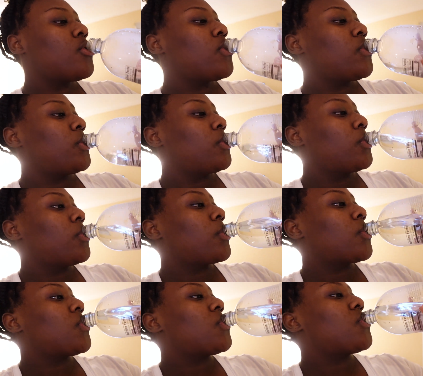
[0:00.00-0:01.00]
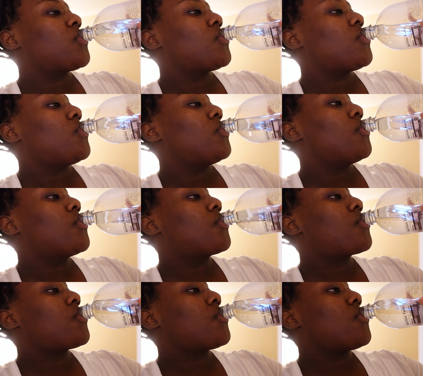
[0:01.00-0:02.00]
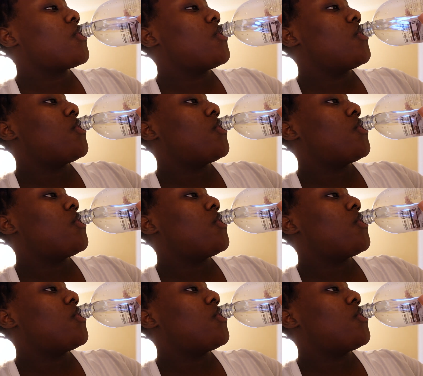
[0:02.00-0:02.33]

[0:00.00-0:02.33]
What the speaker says: [no speech]